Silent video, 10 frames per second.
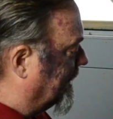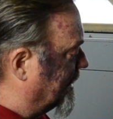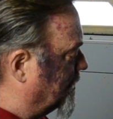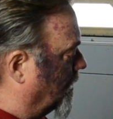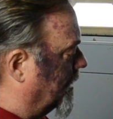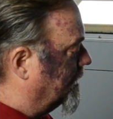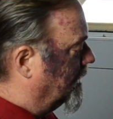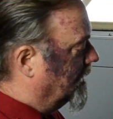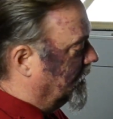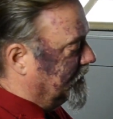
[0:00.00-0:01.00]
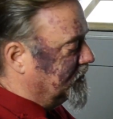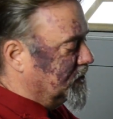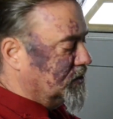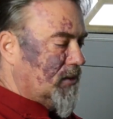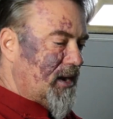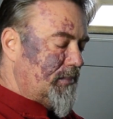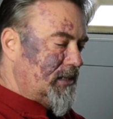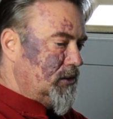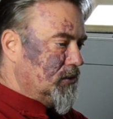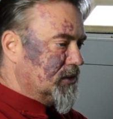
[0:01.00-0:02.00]
this is the one I've
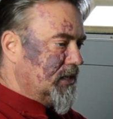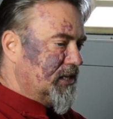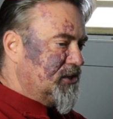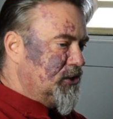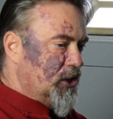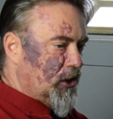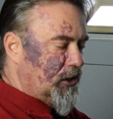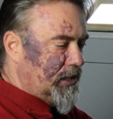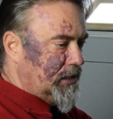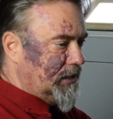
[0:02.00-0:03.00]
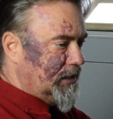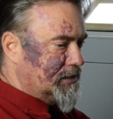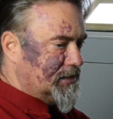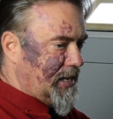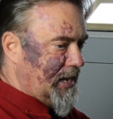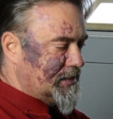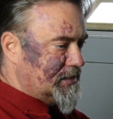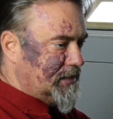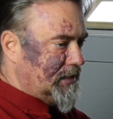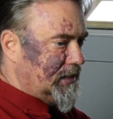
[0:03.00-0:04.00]
been using, it's dirty, it's
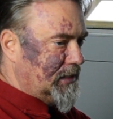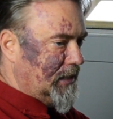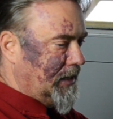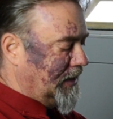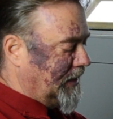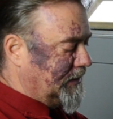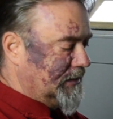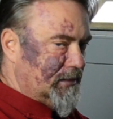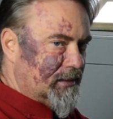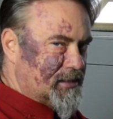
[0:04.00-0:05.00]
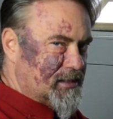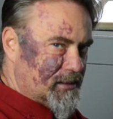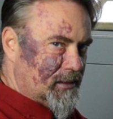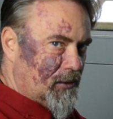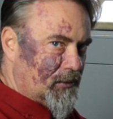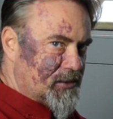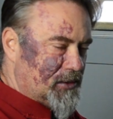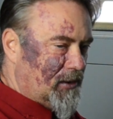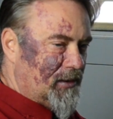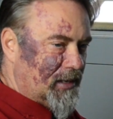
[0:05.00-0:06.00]
nasty, and it's, you know, it's
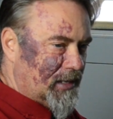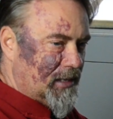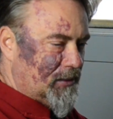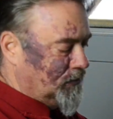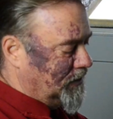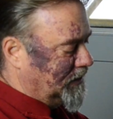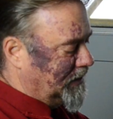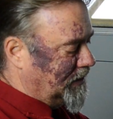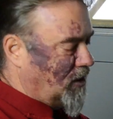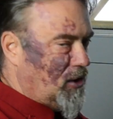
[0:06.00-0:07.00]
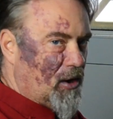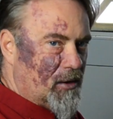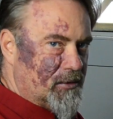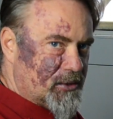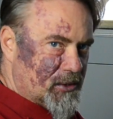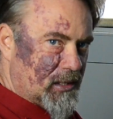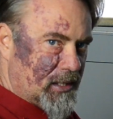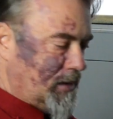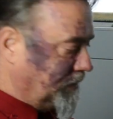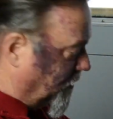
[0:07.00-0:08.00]
starting to get really hard to
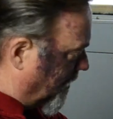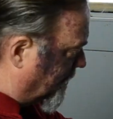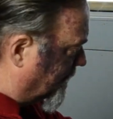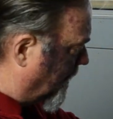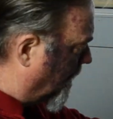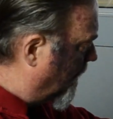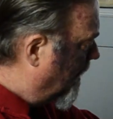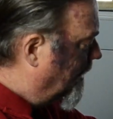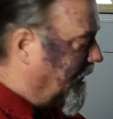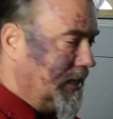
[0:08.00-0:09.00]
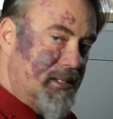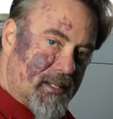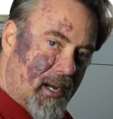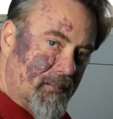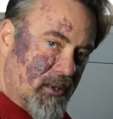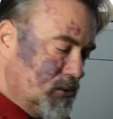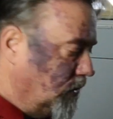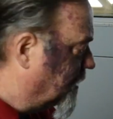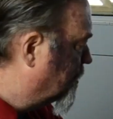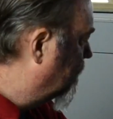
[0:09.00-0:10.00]
clean my brushes. So it's time to
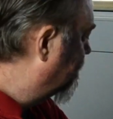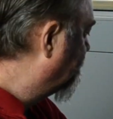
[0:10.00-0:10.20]
switch.